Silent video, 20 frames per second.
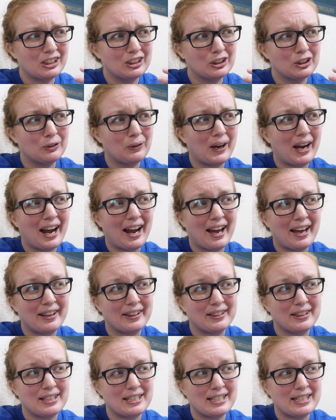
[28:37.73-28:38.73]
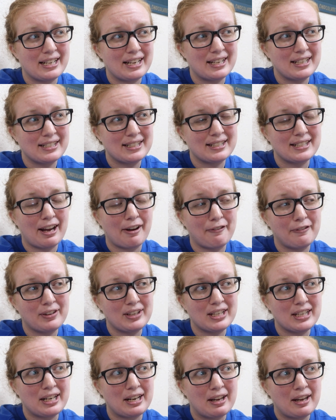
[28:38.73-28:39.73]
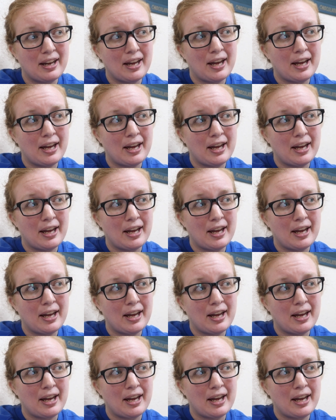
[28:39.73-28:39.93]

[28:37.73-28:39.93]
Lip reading: So I had the stuffing,